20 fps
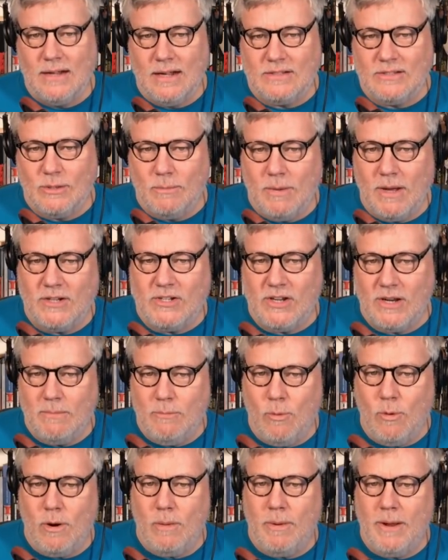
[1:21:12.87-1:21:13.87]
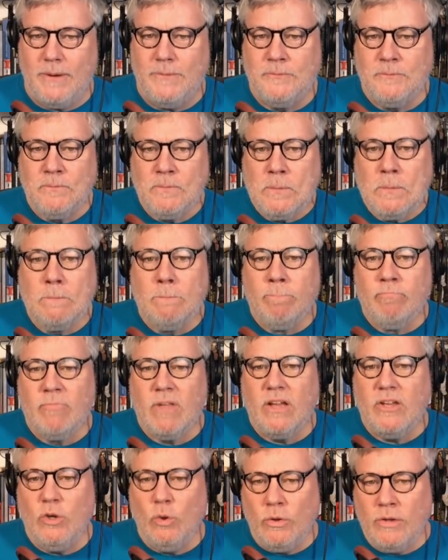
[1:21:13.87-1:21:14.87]
not so much anymore, but
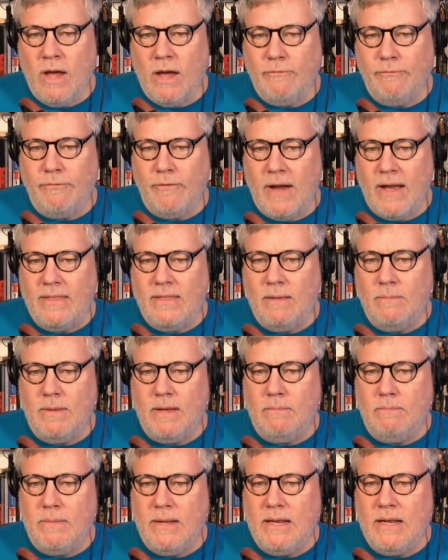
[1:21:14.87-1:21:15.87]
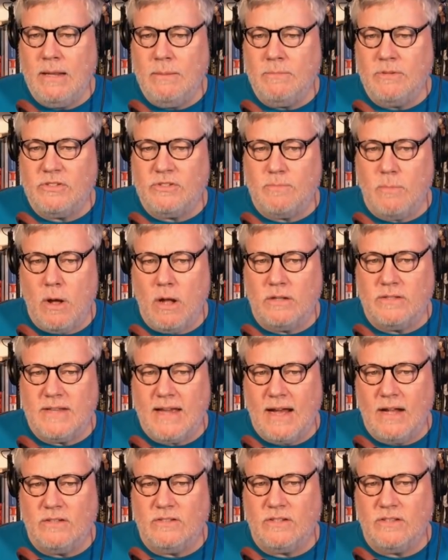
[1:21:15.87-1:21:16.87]
you will not find them in medium to small
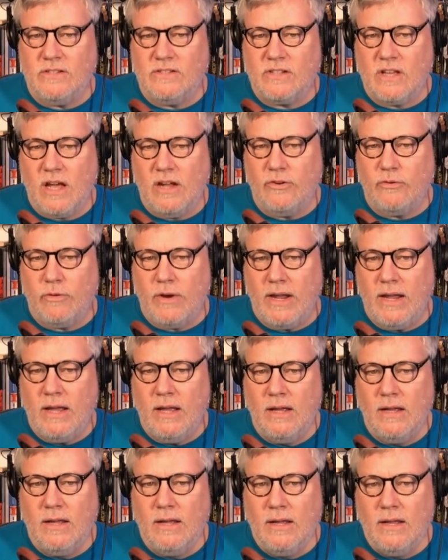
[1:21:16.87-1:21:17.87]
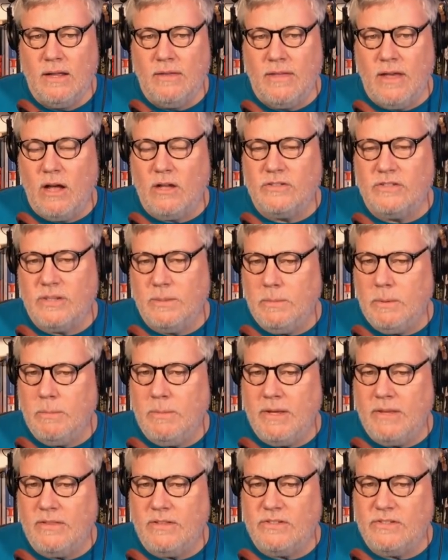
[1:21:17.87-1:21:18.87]
towns in this country. They all seem to
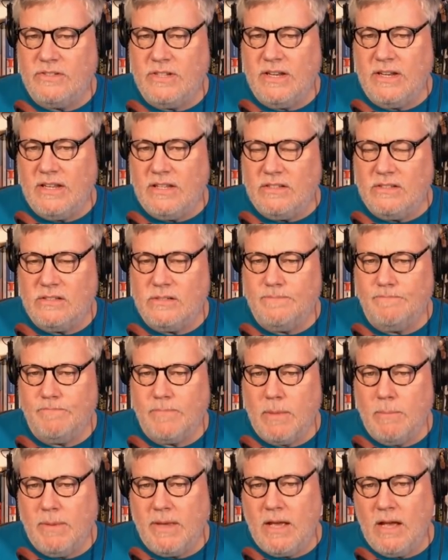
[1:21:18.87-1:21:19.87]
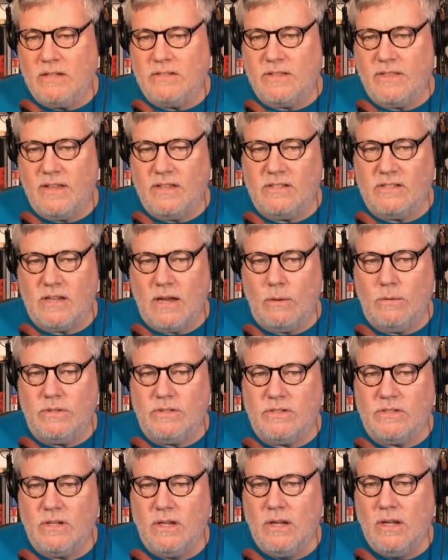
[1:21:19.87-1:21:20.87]
be in the cities. Because of this, I
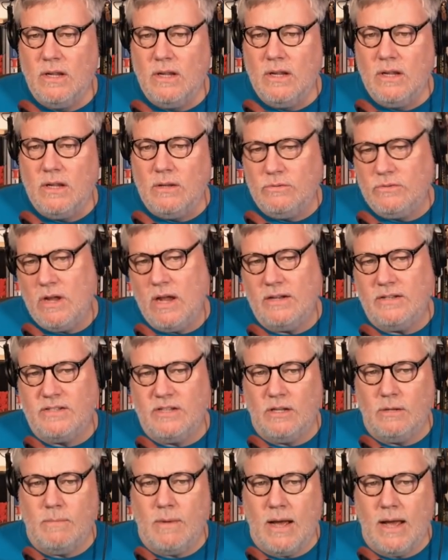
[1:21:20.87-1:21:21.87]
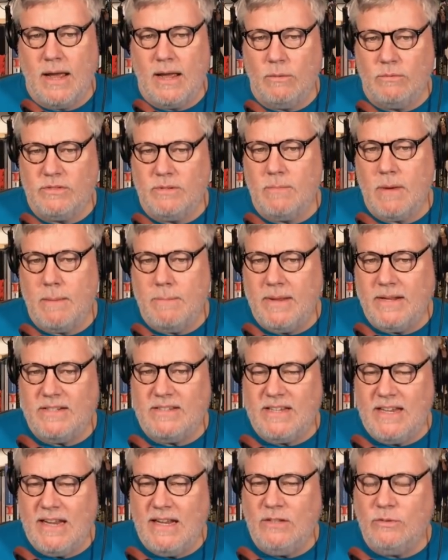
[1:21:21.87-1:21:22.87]
was it was not until my it was in my
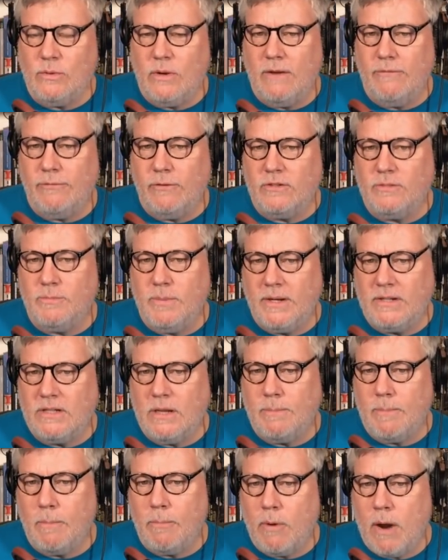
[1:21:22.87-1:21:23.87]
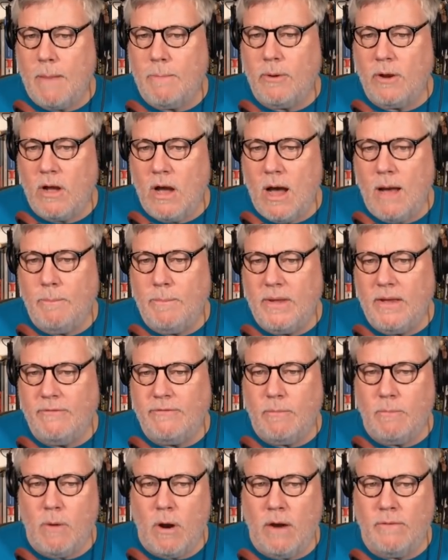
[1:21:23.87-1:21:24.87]
mid-teens when I first picked up a proper copy of
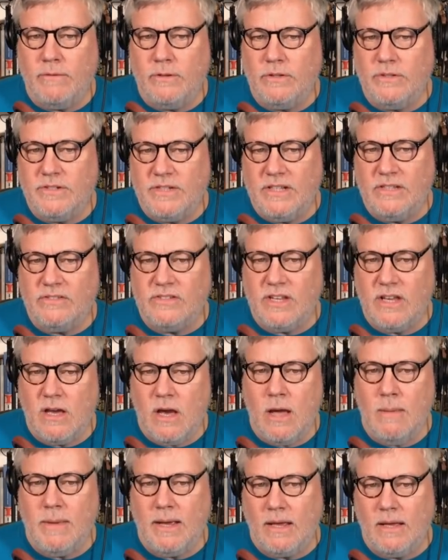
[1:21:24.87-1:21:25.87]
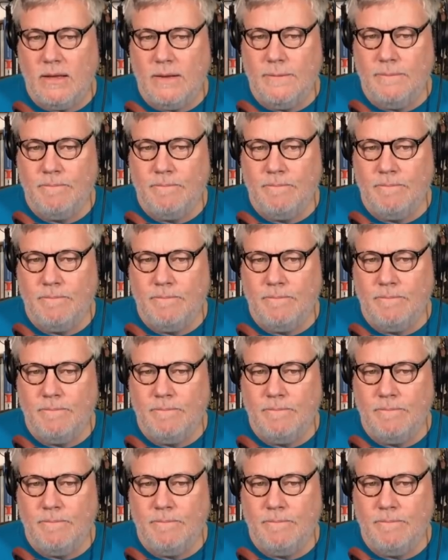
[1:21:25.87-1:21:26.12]
a Marvel or DC comic.